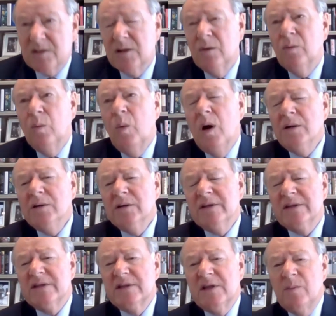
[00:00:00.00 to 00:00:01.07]
So what are
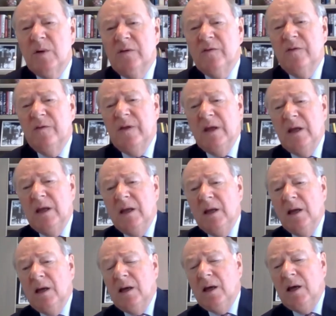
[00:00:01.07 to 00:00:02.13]
some of
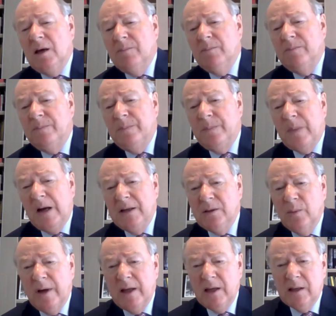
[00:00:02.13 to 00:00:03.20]
the uh, by
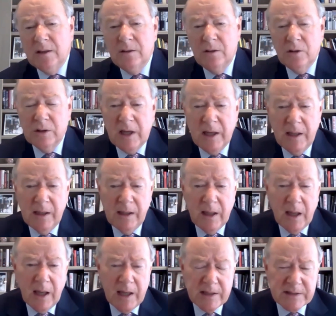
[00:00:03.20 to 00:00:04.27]
the way, could
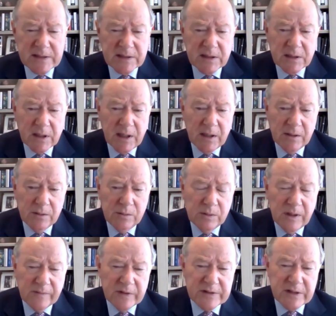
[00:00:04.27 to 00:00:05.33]
I ask uh,
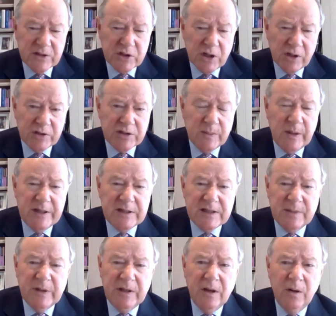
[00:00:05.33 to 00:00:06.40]
whoever is in charge to please
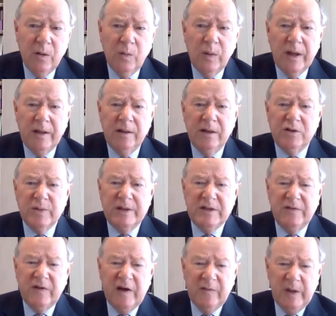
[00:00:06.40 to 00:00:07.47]
let me know when
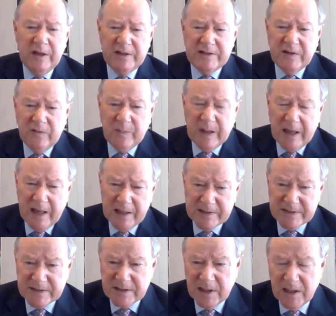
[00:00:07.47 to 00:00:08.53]
25 minutes have
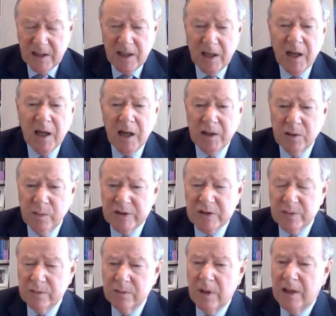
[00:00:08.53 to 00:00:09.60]
passed? Uh, I don't want
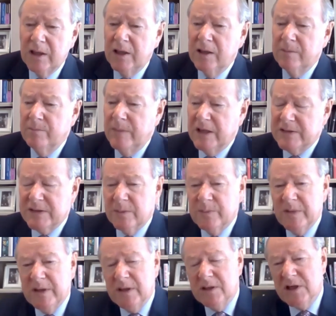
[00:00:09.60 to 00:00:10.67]
to uh, mess
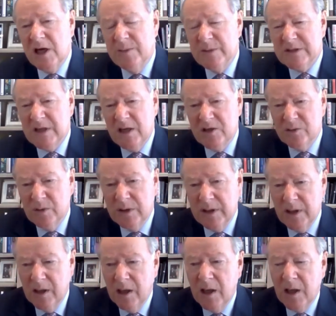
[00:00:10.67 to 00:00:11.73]
up the time schedule
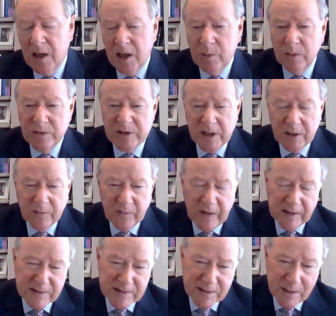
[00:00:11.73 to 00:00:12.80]
here. I won't take
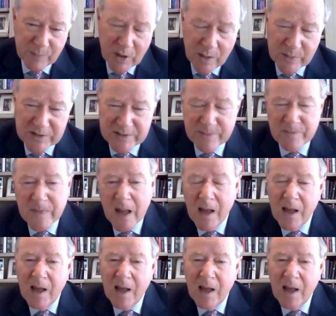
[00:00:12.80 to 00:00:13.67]
offence, I promise.